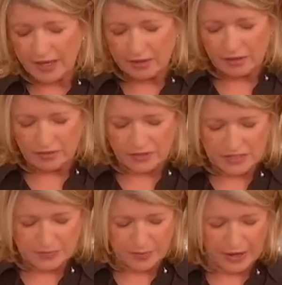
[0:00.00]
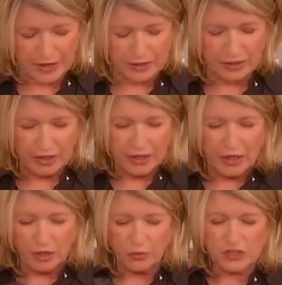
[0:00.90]
and this bag,
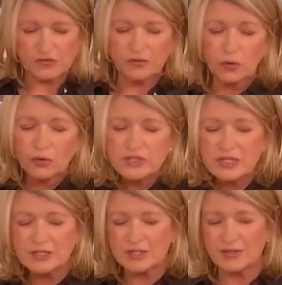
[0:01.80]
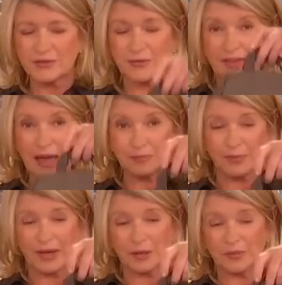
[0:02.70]
which folds into that
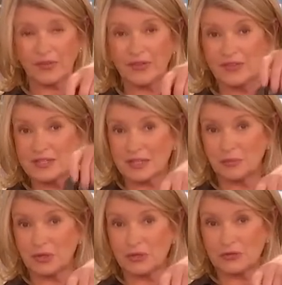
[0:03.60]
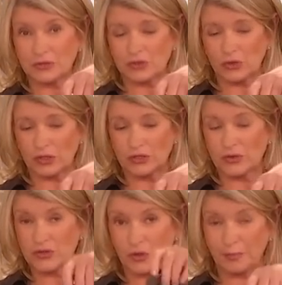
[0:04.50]
bag, but then this can be used for
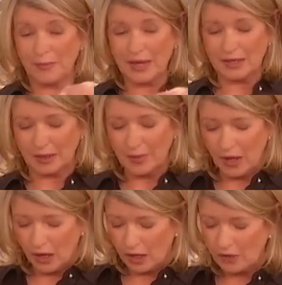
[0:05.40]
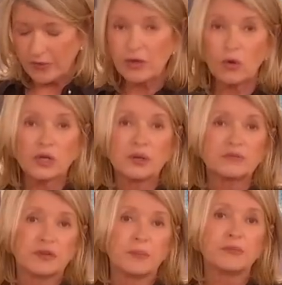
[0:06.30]
toiletries or makeup. They all
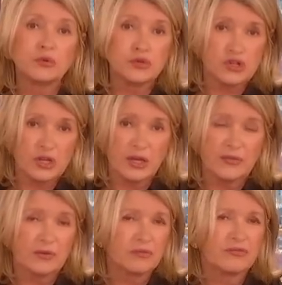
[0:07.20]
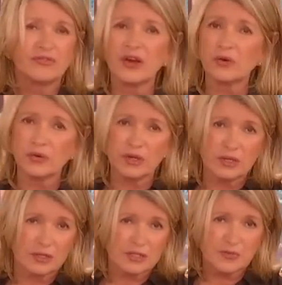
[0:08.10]
come from Muji, and they're very
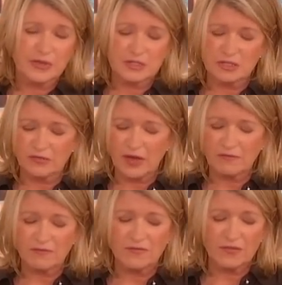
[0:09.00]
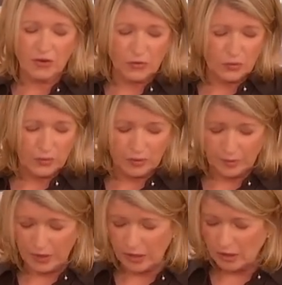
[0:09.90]
inexpensive and very well
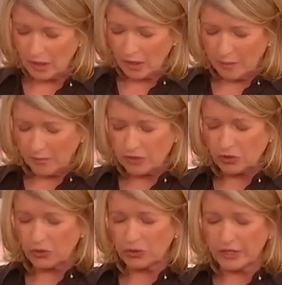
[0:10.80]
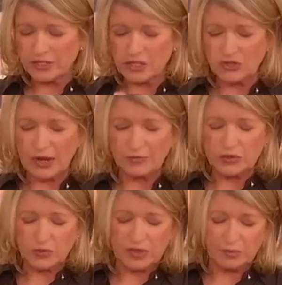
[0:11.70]
made. My daughter Alexis
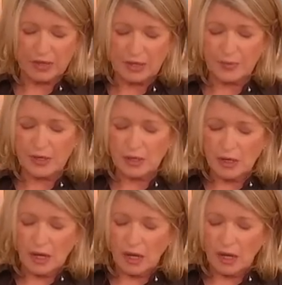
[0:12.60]
travels with the baby